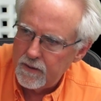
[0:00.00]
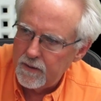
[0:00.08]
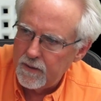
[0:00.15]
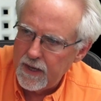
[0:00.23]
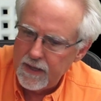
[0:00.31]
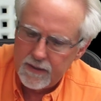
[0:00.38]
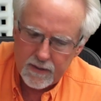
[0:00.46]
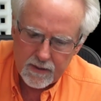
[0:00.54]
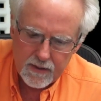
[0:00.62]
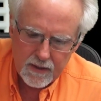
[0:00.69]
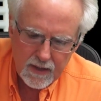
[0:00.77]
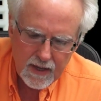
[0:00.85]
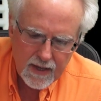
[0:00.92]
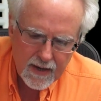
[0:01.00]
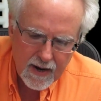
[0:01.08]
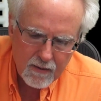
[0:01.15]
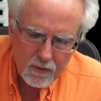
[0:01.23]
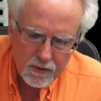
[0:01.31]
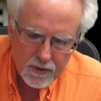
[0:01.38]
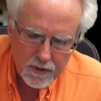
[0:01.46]
all right, and I
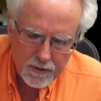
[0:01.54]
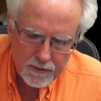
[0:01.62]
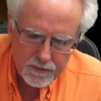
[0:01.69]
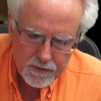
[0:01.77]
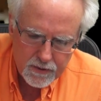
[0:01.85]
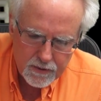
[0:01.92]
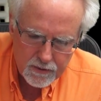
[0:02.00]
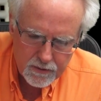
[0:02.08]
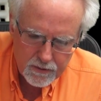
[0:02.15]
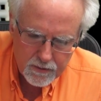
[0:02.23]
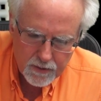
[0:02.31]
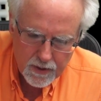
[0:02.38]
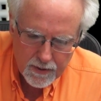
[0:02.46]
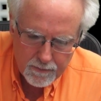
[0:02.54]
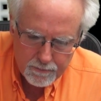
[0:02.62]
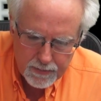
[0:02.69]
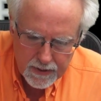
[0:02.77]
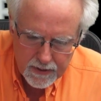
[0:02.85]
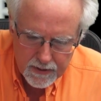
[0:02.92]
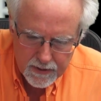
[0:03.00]
will go to
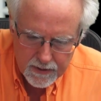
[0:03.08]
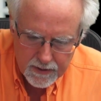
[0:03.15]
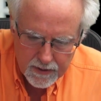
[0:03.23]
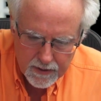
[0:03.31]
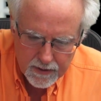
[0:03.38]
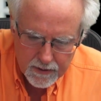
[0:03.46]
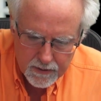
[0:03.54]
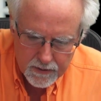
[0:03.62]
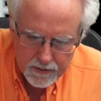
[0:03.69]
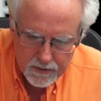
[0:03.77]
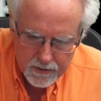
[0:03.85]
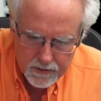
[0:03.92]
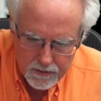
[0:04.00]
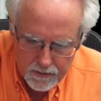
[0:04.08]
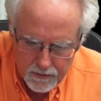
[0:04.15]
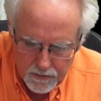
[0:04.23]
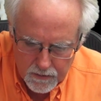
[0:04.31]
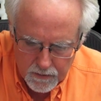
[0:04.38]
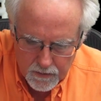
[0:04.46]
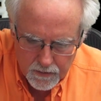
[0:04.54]
pin
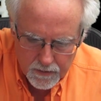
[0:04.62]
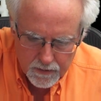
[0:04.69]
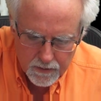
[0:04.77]
two.